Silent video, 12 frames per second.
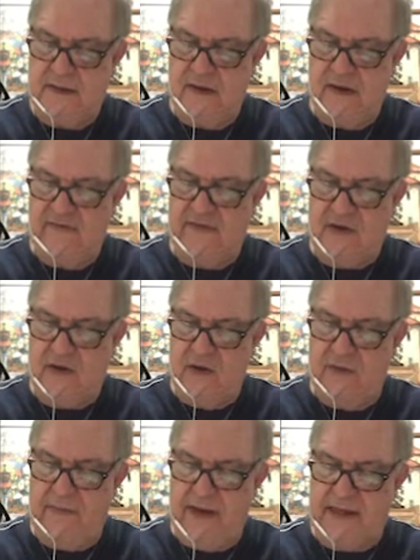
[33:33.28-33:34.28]
of the
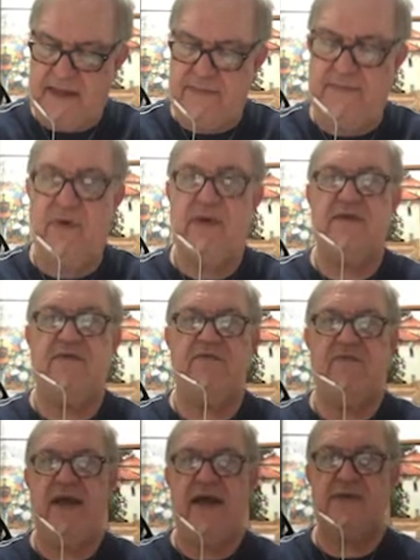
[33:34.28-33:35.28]
complex
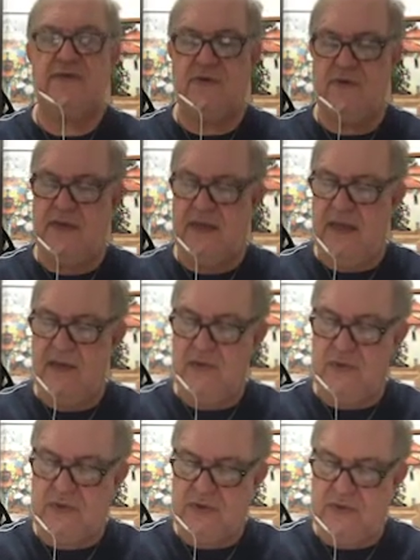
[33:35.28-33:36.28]
Poynting vector
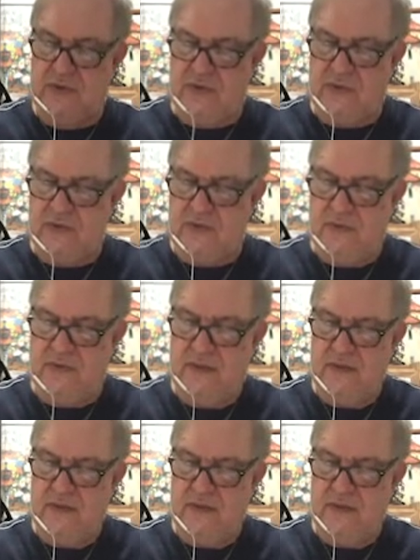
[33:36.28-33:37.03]
equals to